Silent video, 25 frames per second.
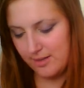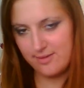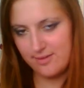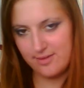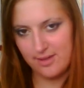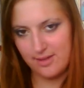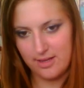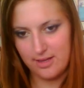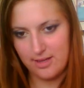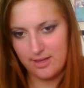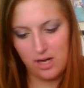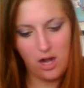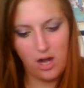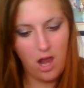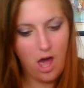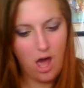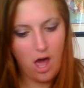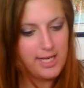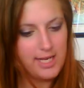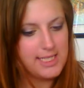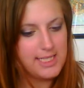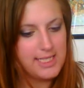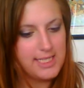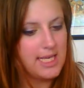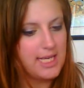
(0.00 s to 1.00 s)
So the
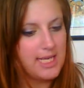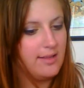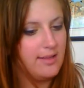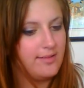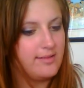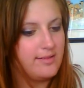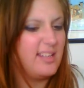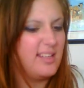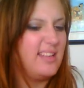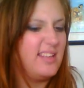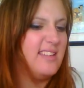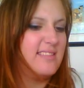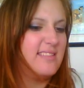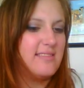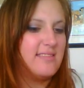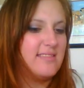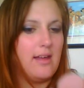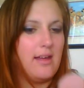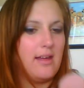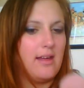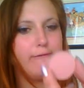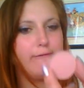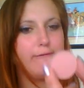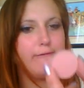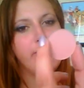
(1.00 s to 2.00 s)
lightest is
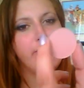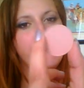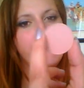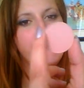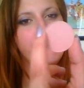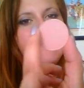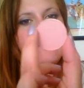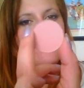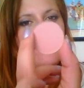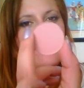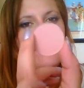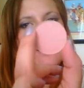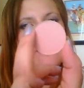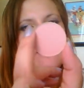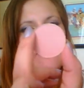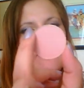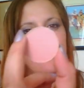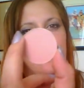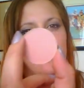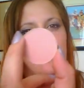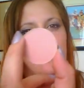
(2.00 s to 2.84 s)
a kind of